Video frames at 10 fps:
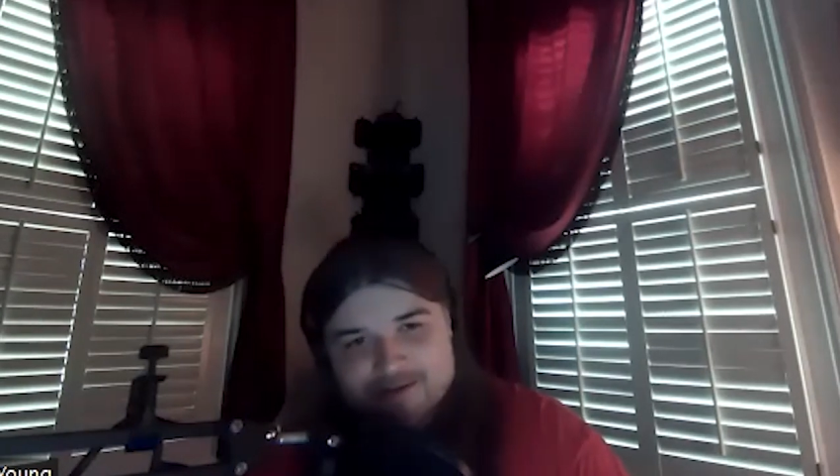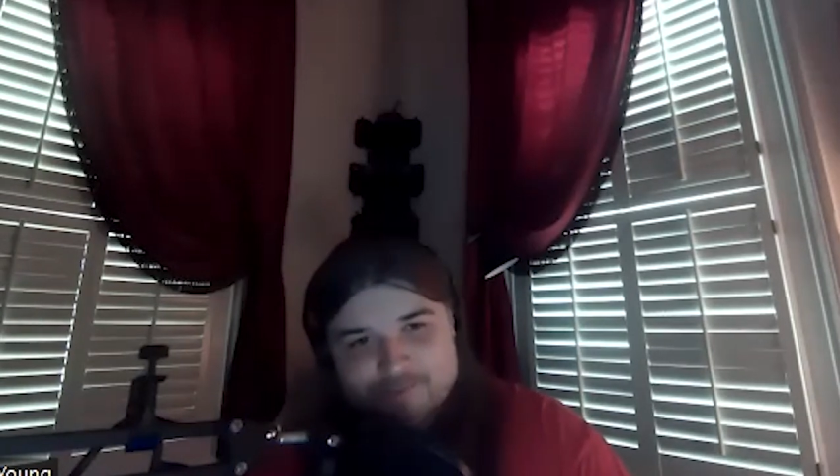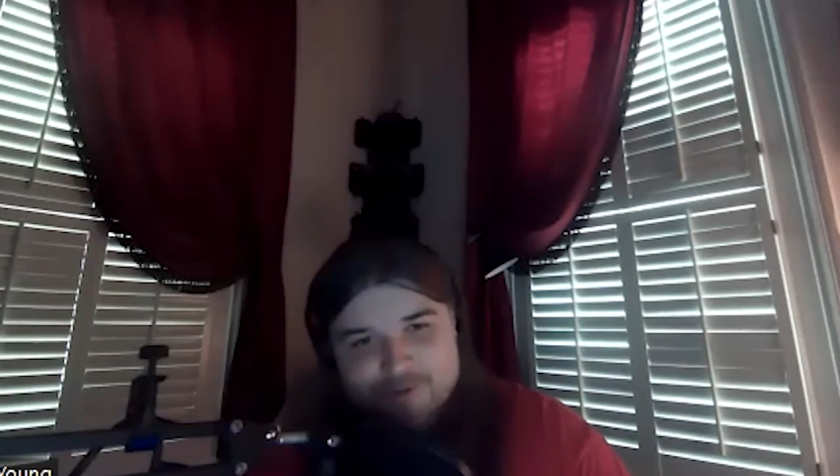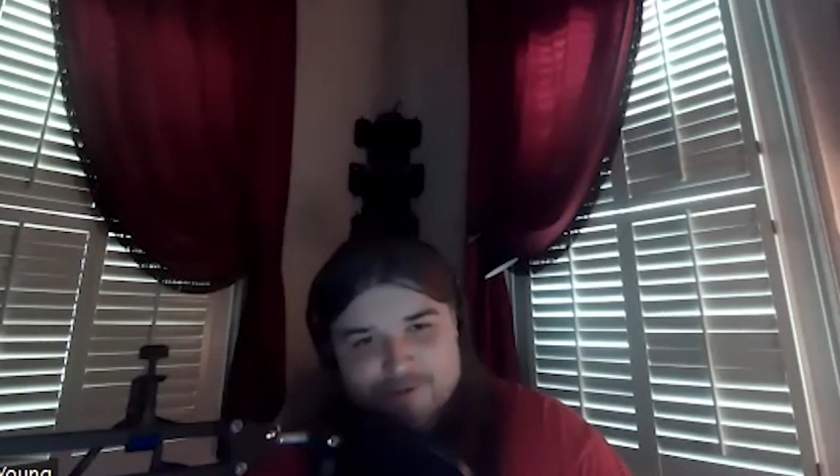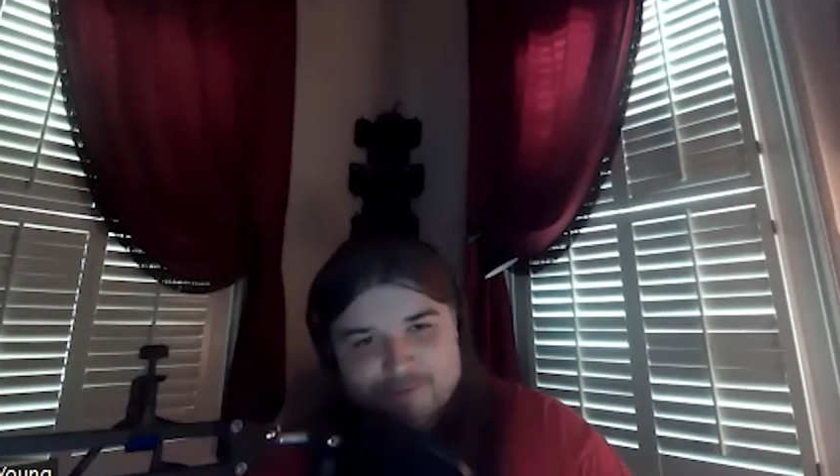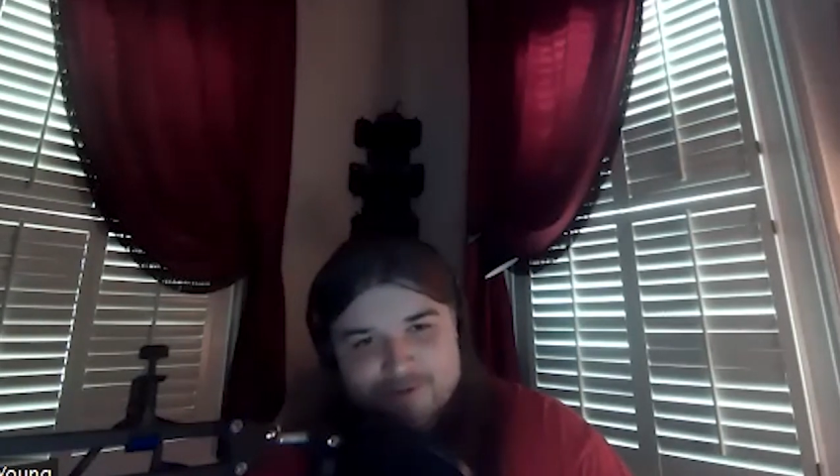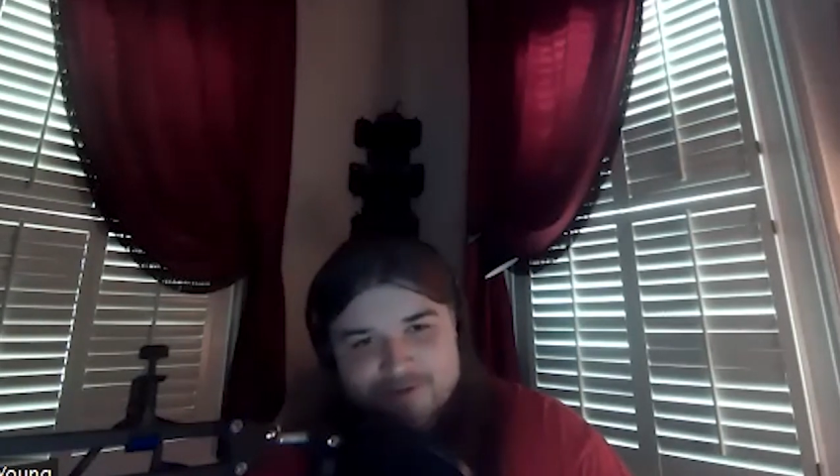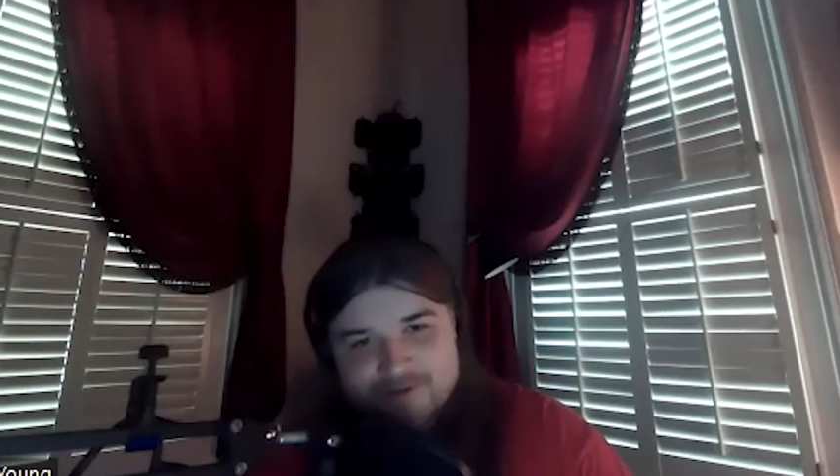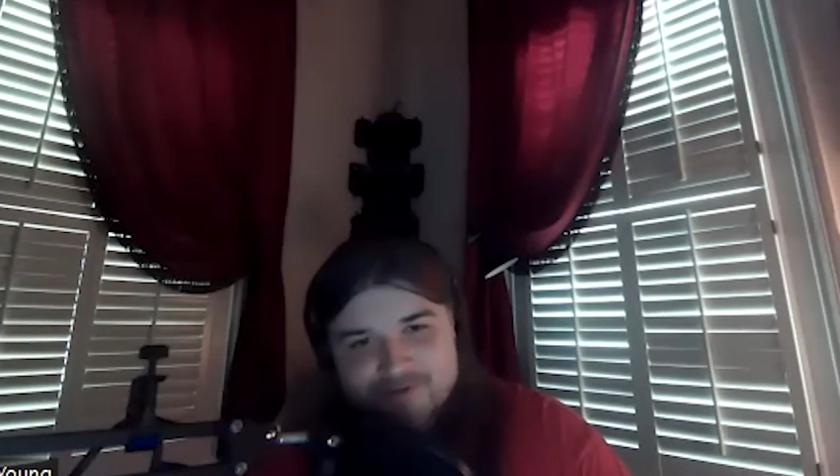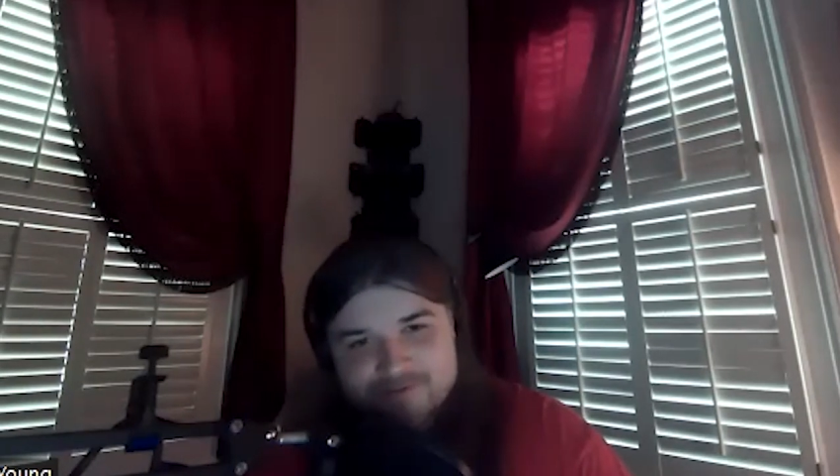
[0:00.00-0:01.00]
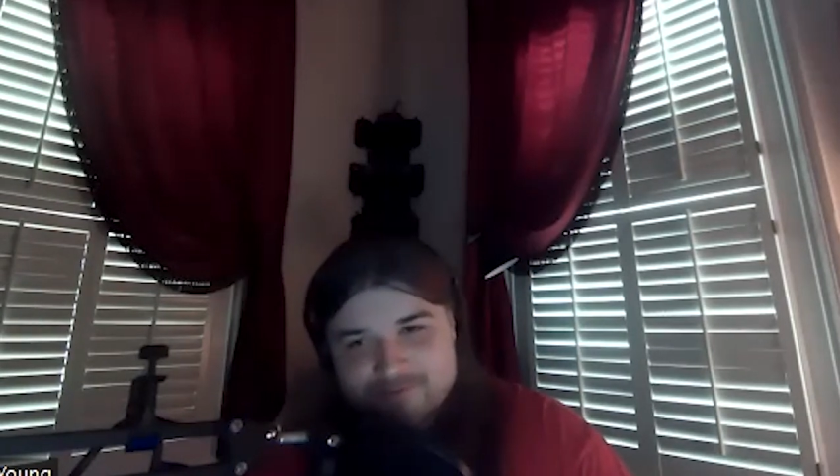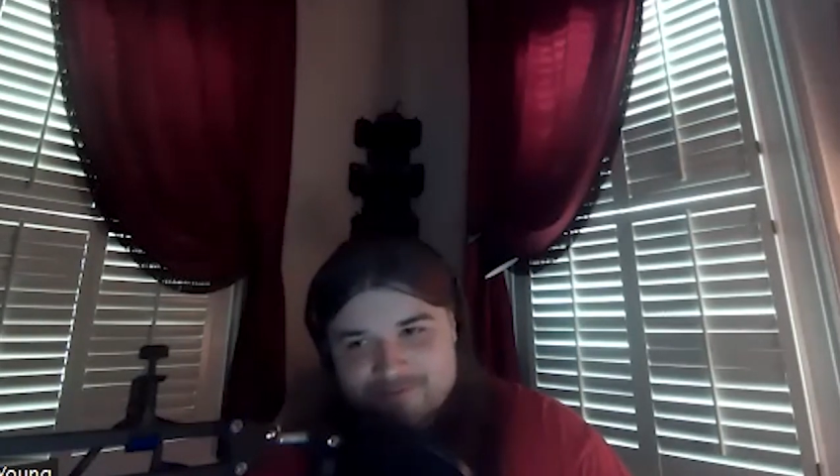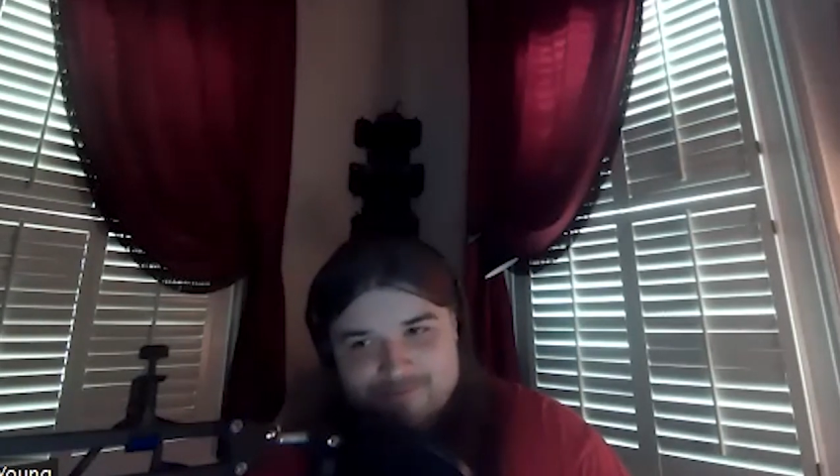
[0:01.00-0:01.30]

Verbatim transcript: is pretty much the